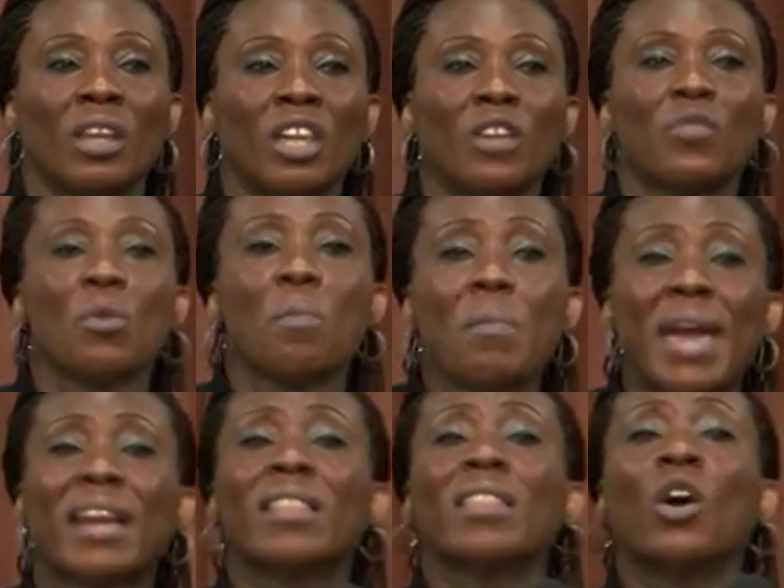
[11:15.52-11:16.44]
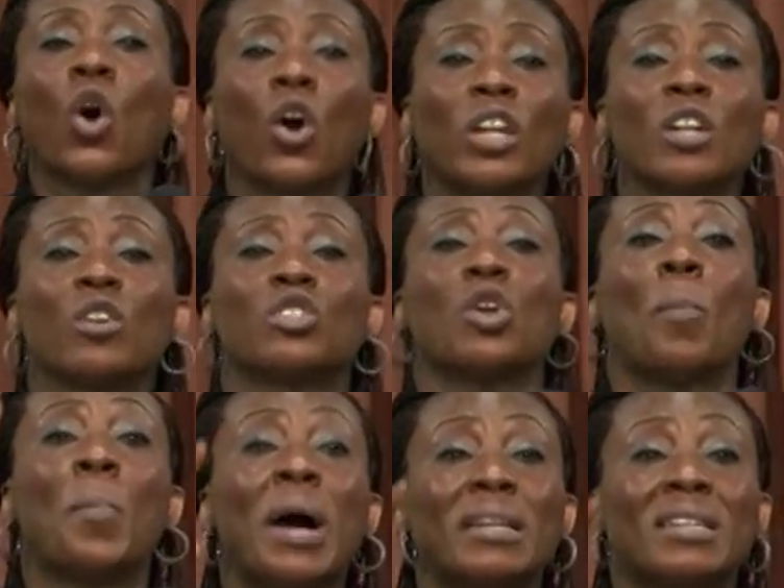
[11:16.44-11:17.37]
If you make the Holy Ghost your
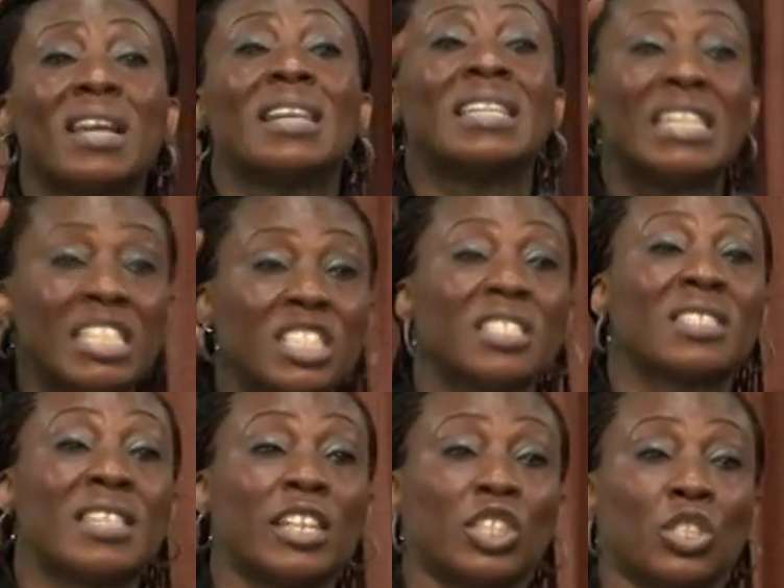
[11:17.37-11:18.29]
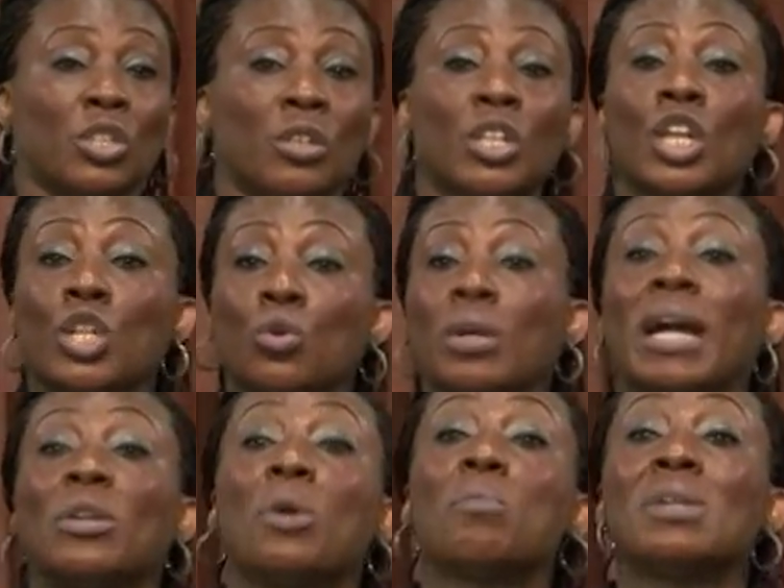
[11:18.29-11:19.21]
partner in intercession, you
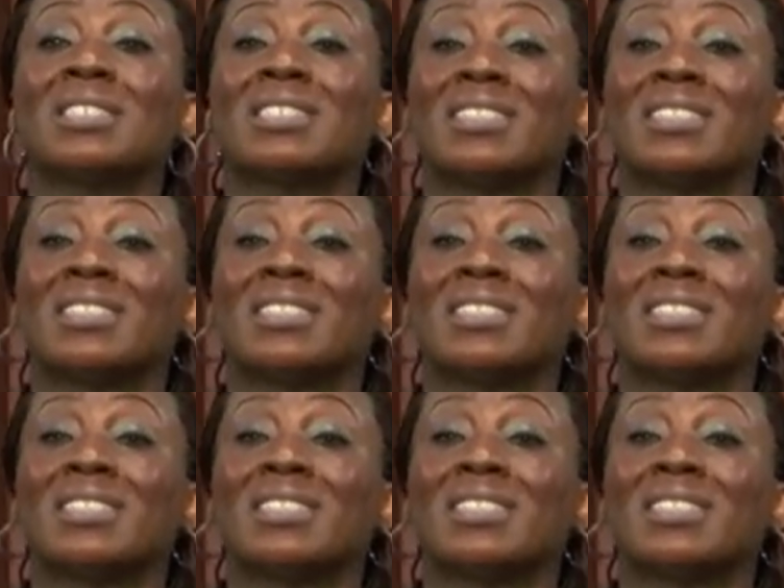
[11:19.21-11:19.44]
cannot miss